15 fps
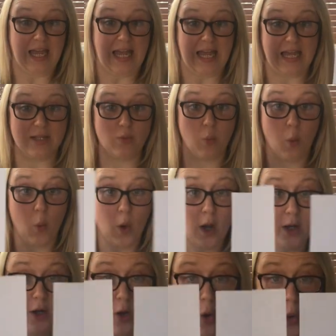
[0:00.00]
is
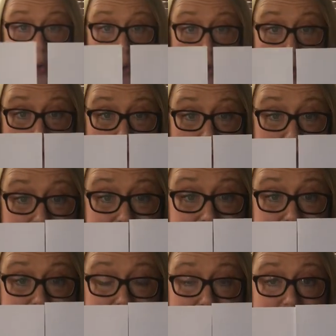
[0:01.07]
one whole piece
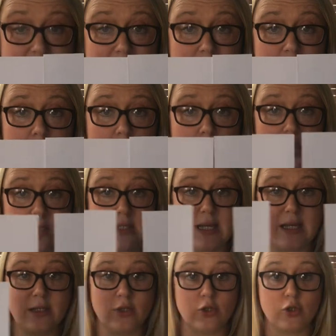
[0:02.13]
cut
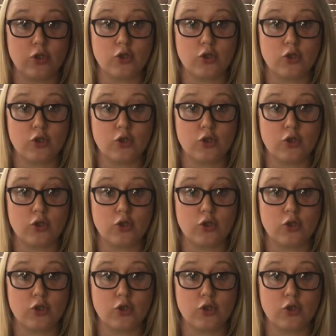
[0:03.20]
into